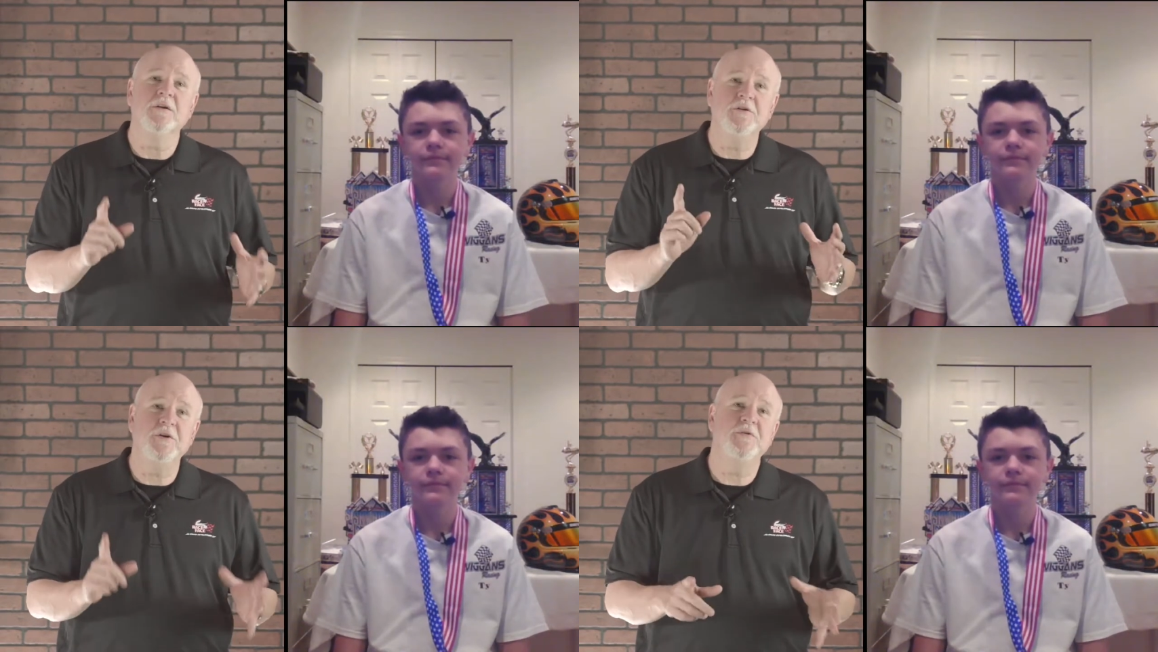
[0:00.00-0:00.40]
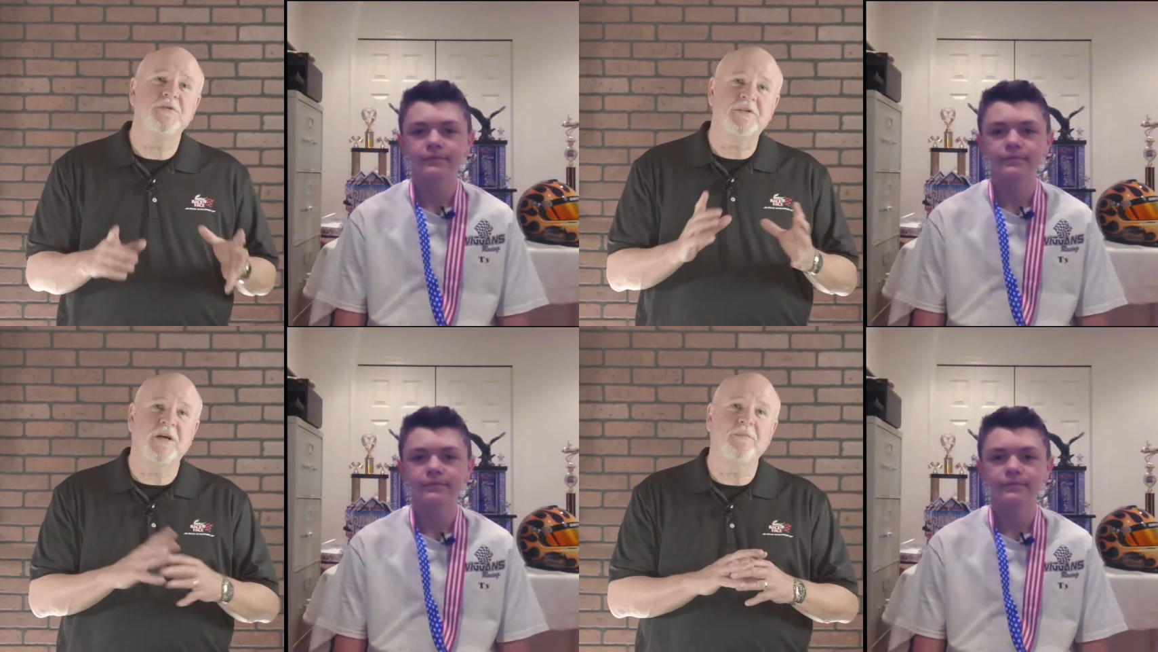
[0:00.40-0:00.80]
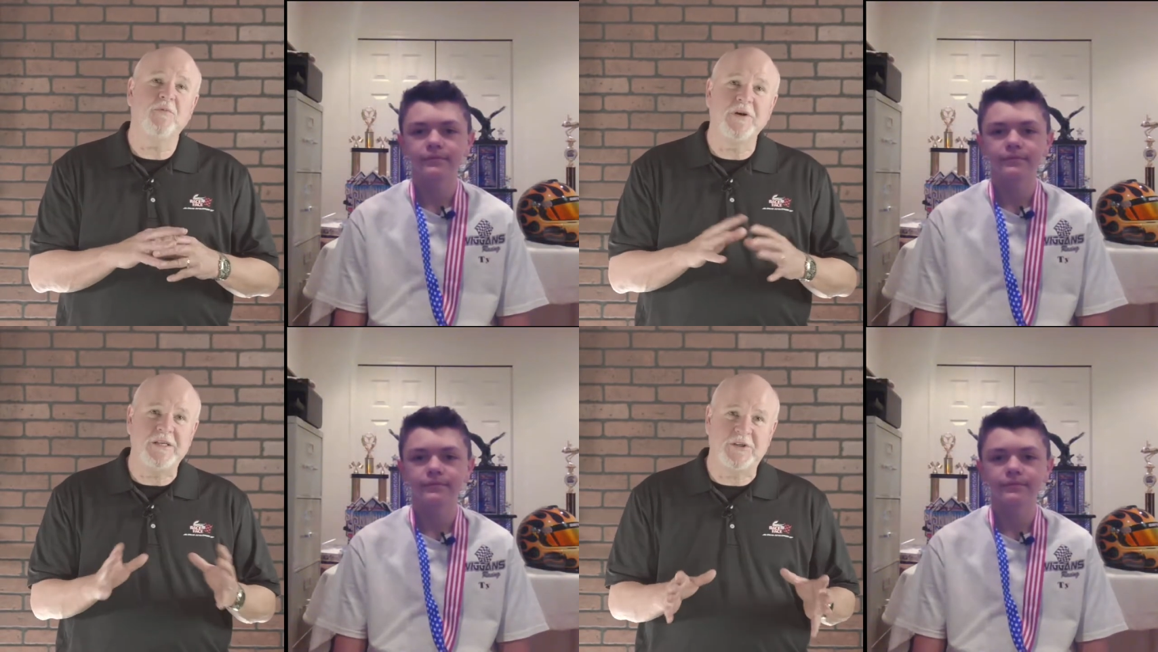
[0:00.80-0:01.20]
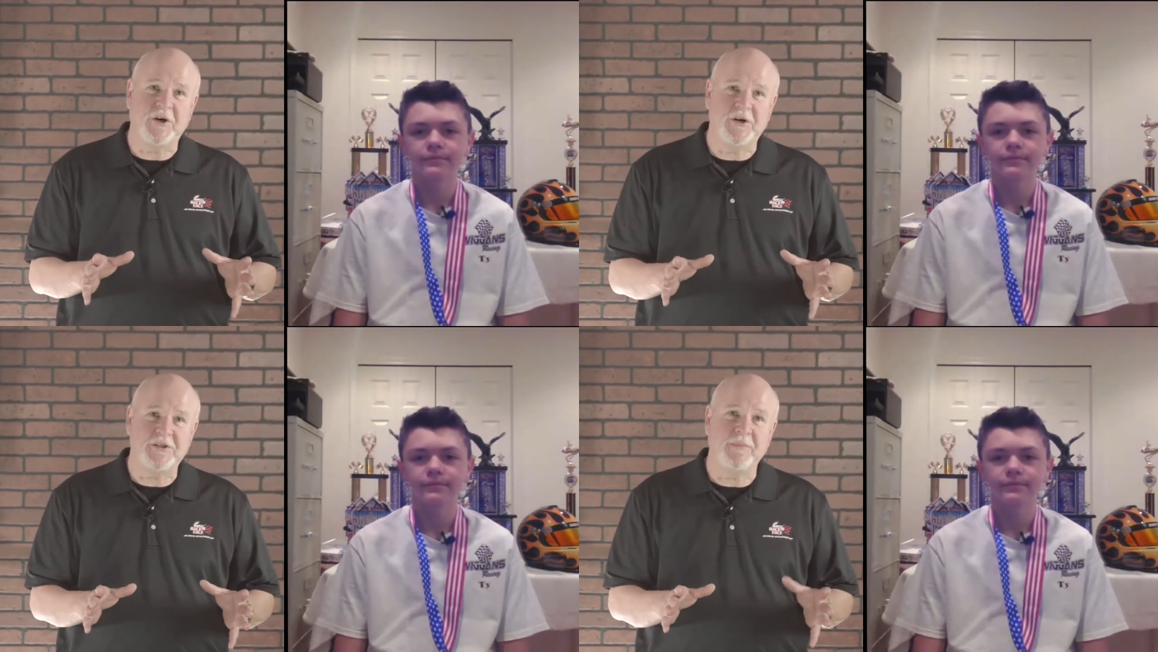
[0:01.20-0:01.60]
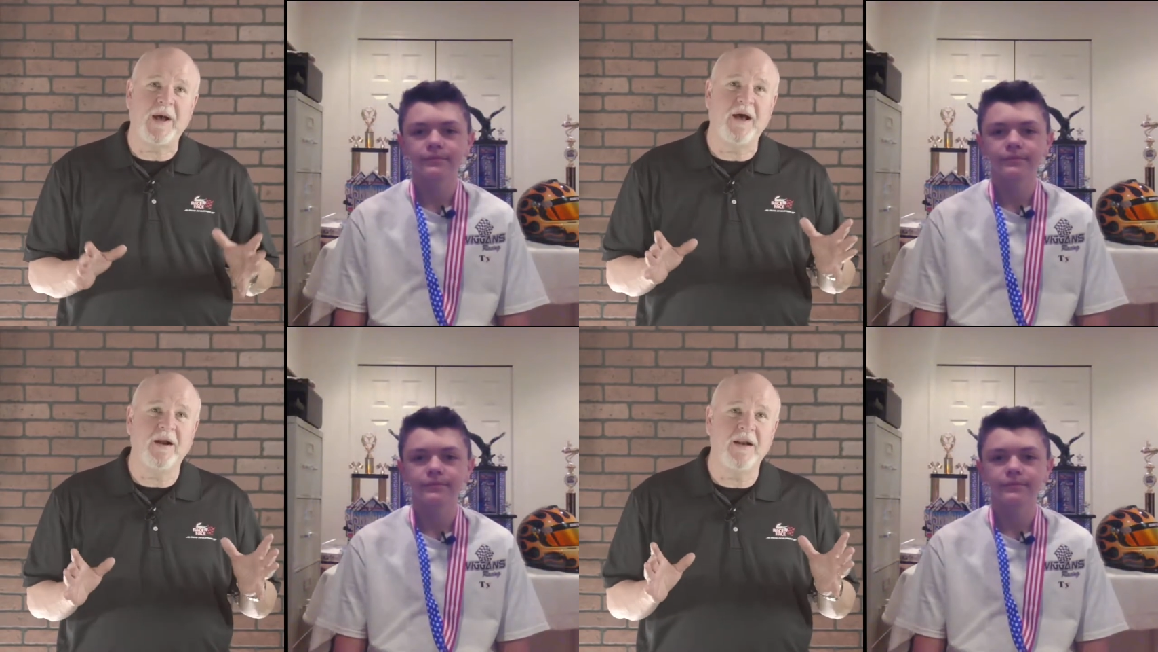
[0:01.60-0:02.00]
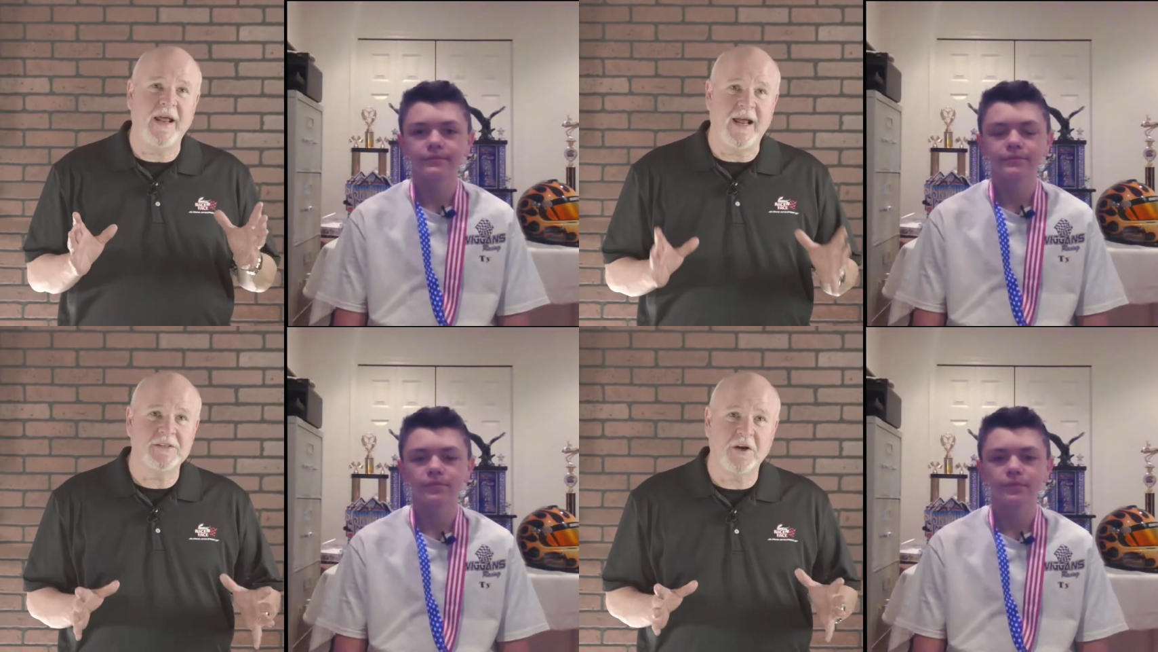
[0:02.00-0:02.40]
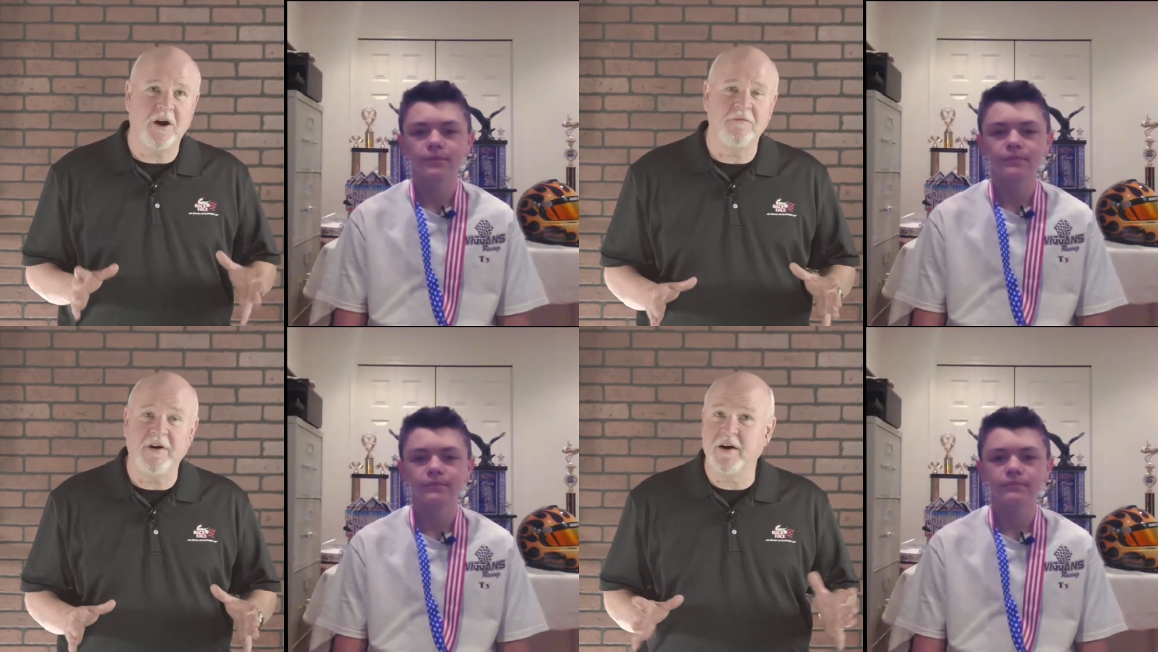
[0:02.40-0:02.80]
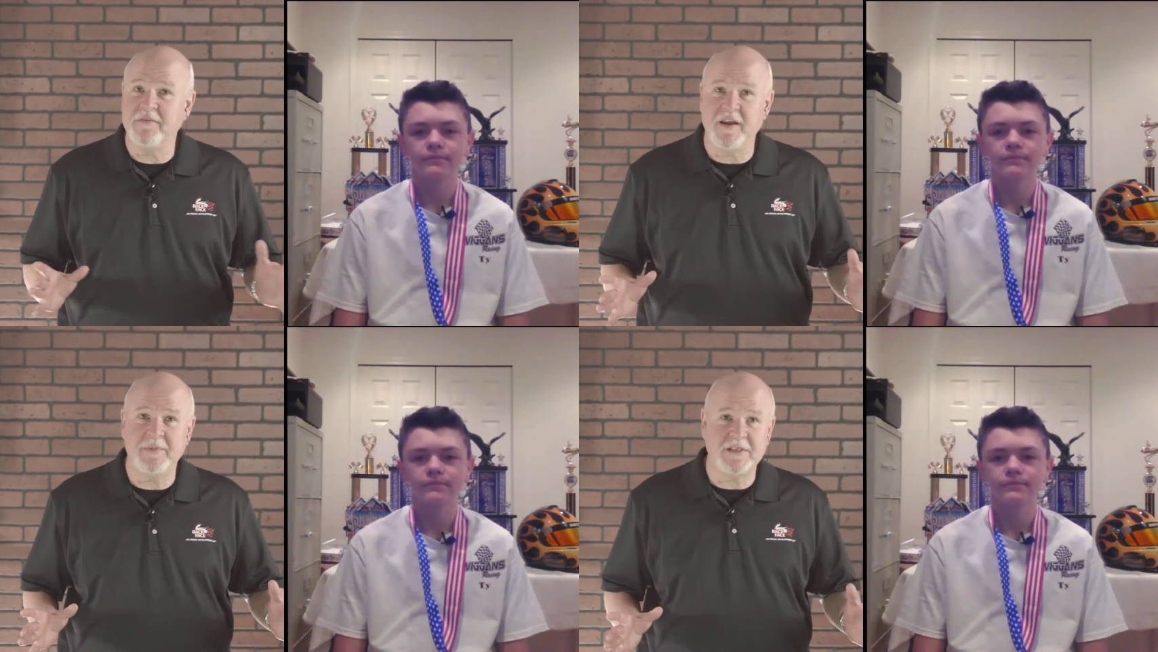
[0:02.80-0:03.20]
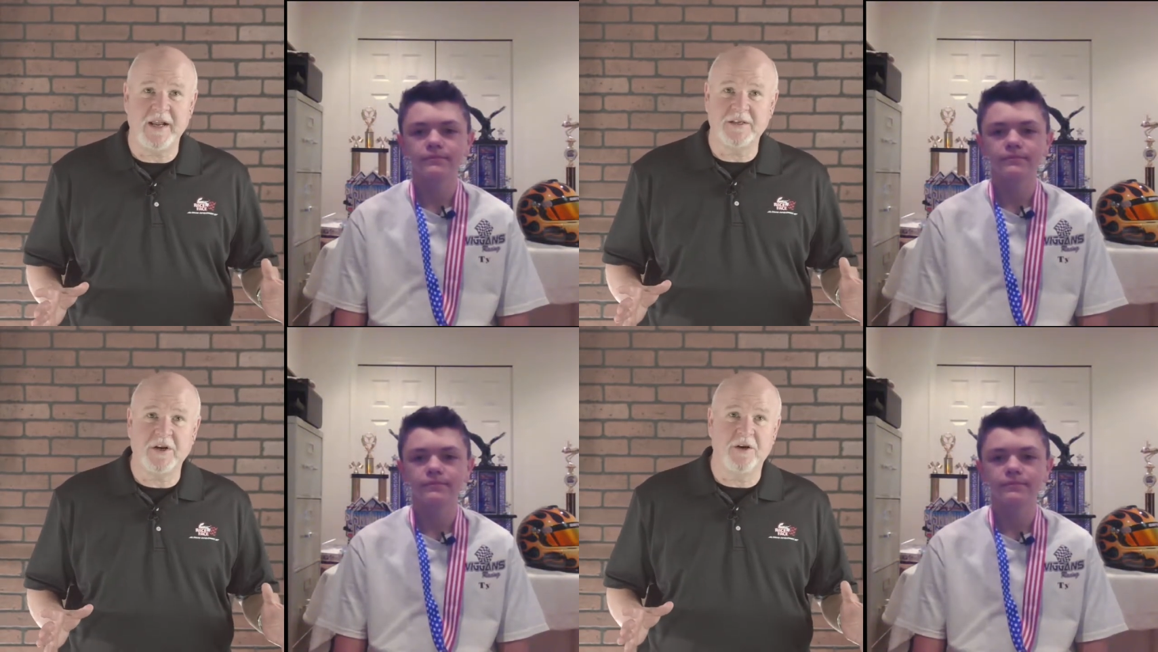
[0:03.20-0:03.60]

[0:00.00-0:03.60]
Speaker 1: Do some research about a NASCAR, very famous NASCAR